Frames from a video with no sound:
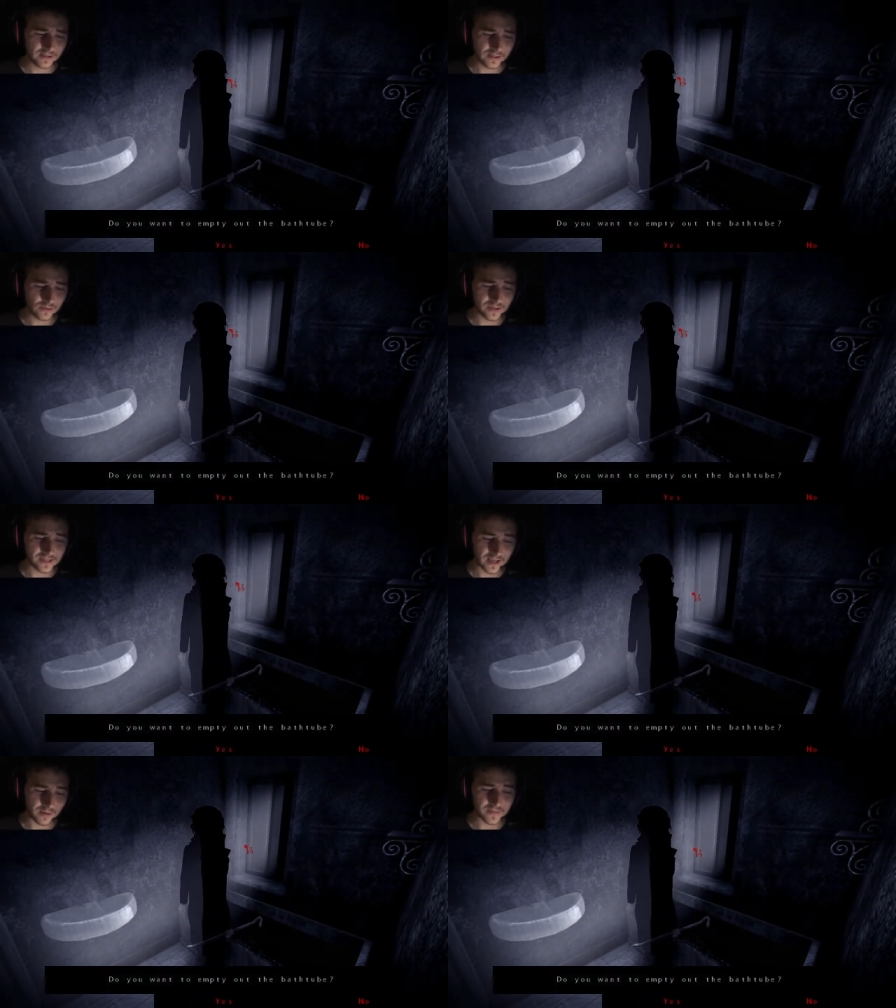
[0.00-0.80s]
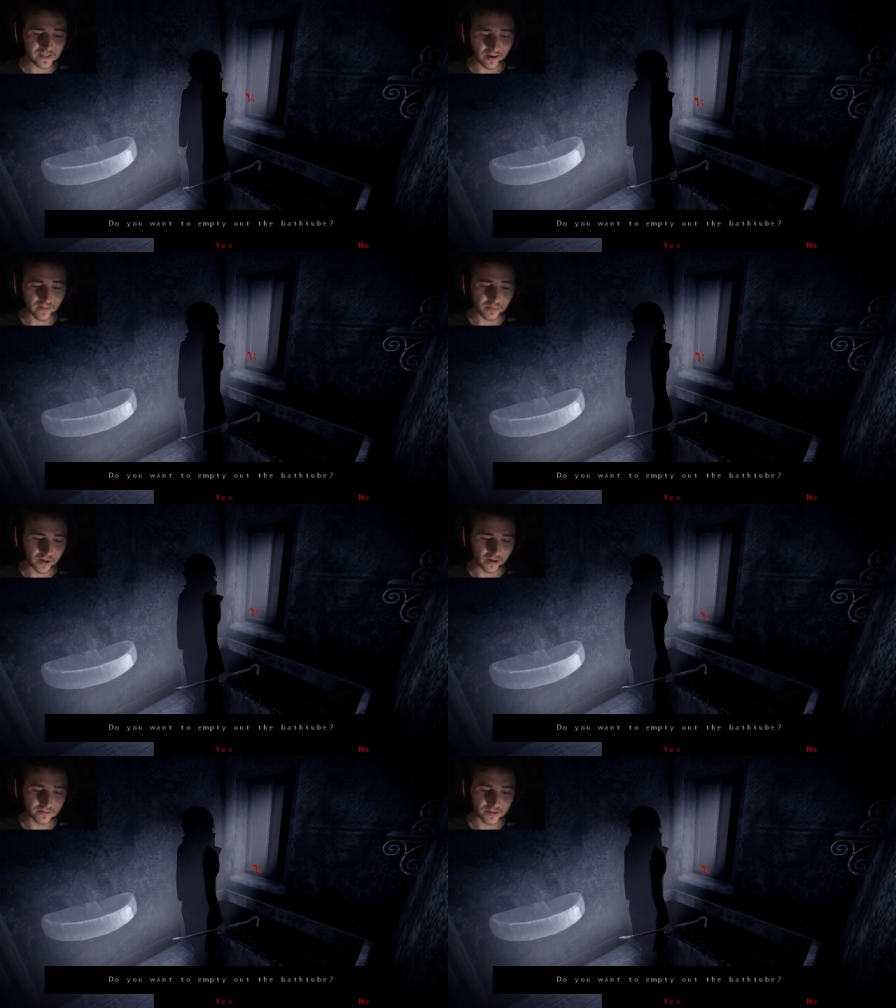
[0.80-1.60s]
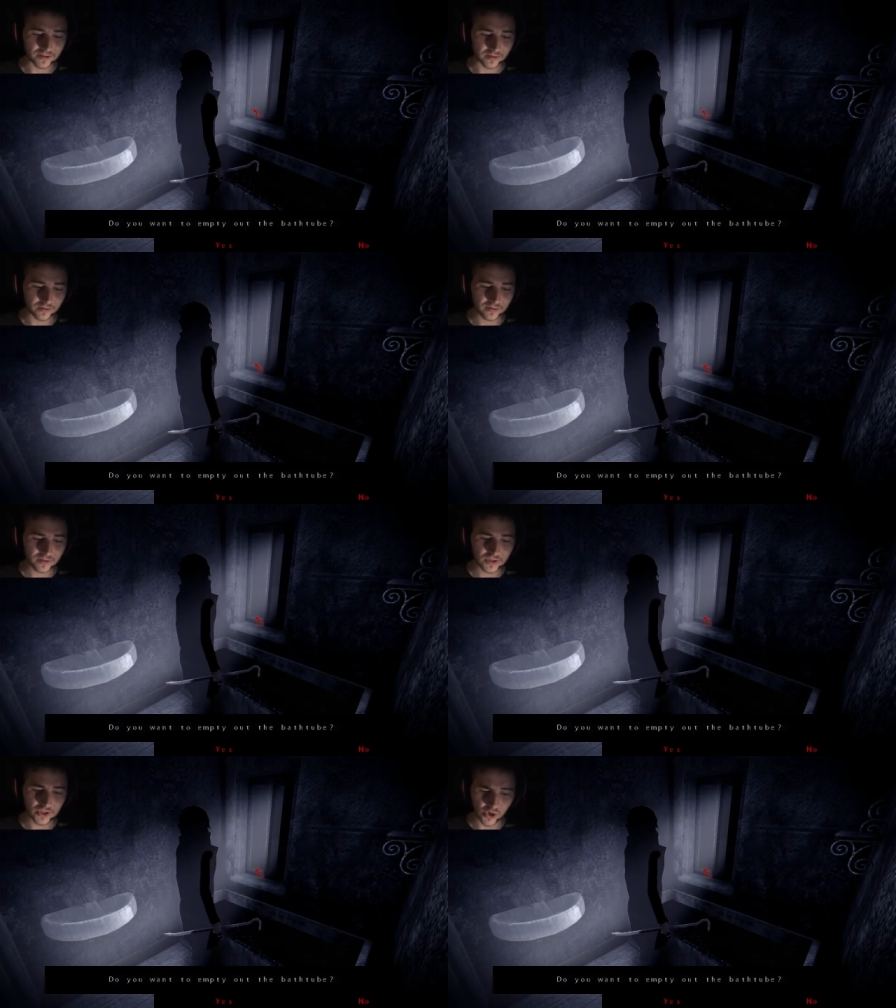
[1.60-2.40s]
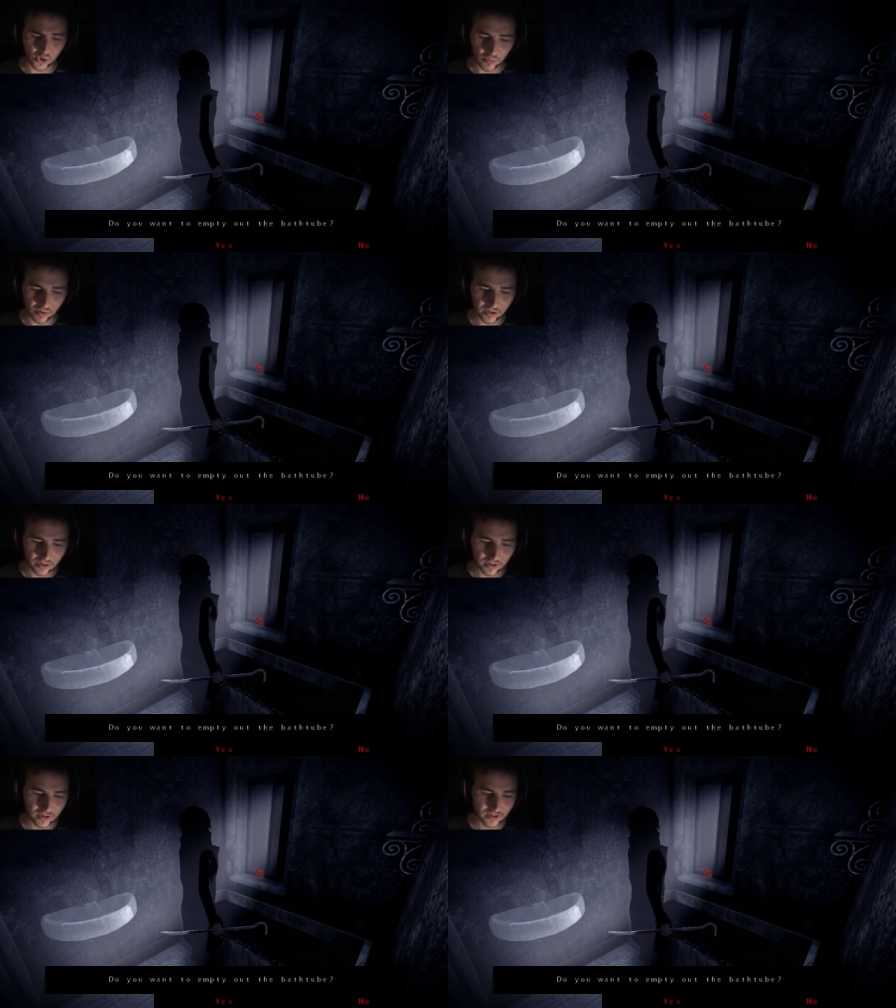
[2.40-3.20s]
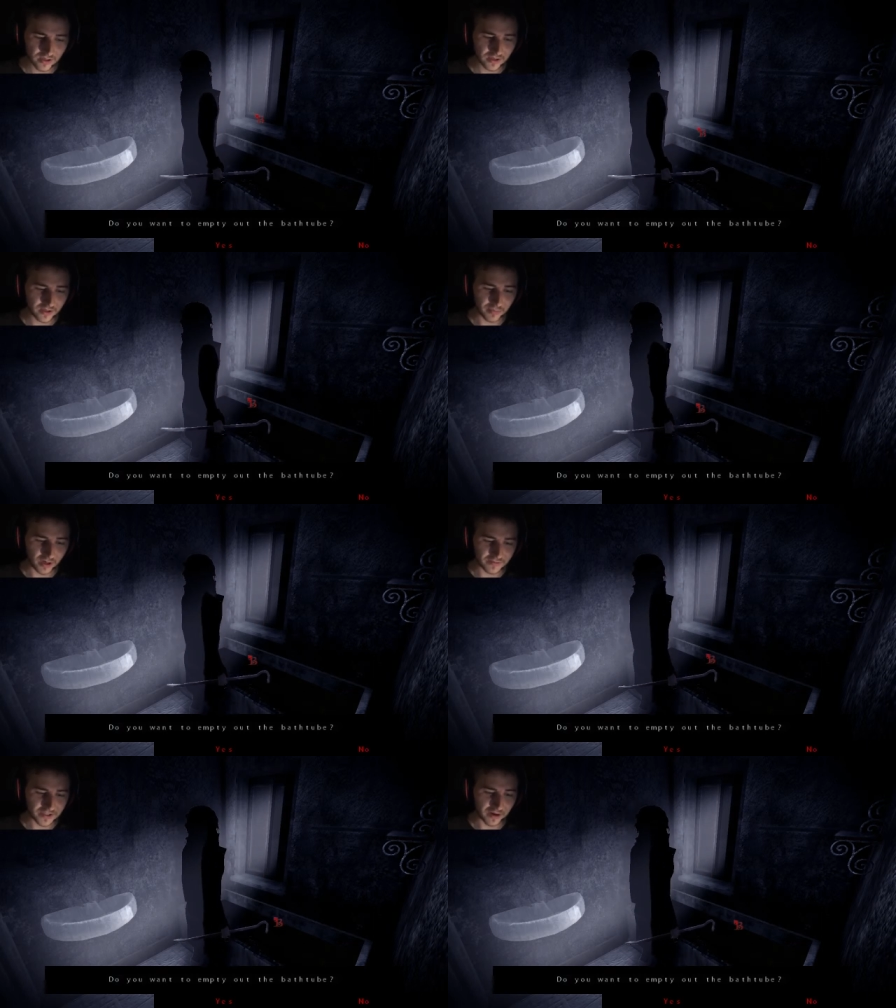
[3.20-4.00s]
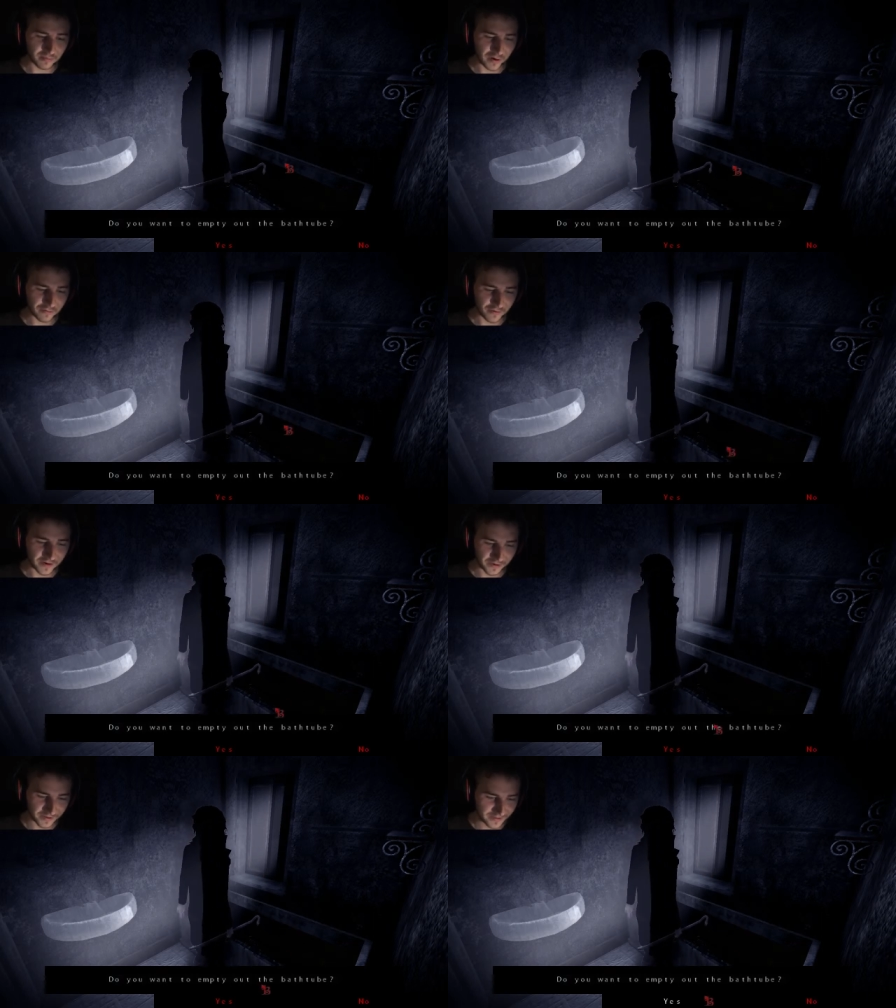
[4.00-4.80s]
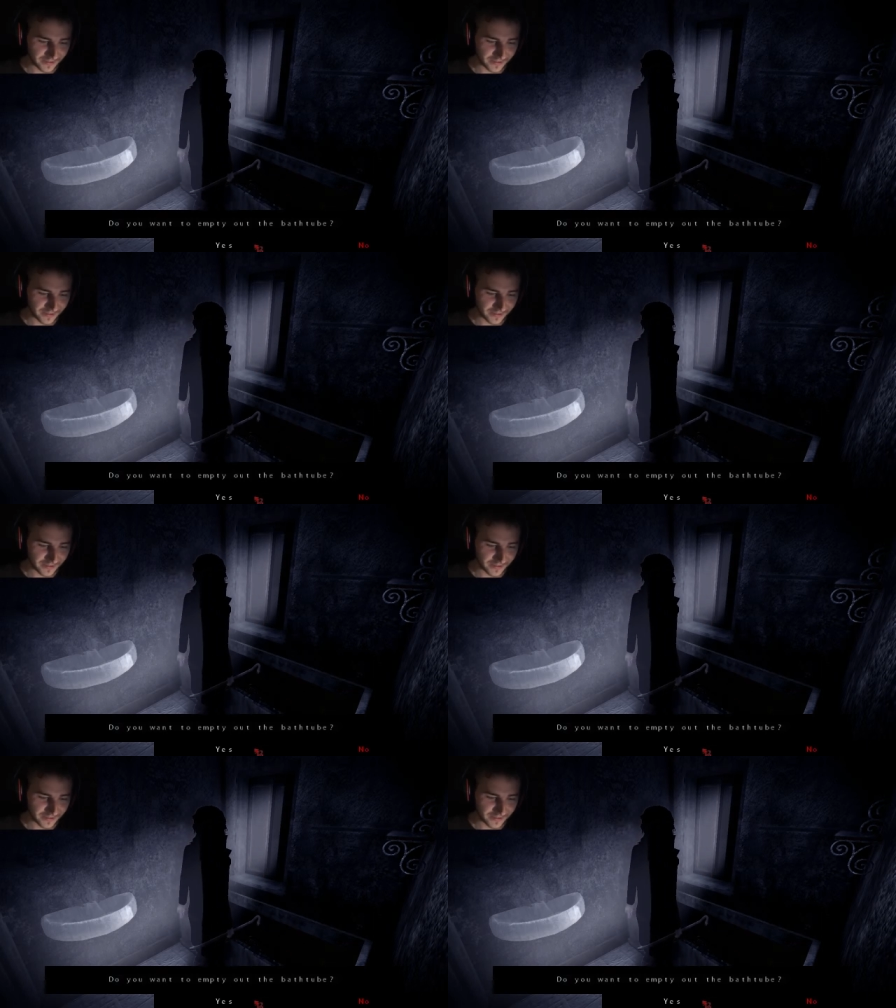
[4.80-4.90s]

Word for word: Do you want to empty out the bath tu tube? Bathtub, my friend.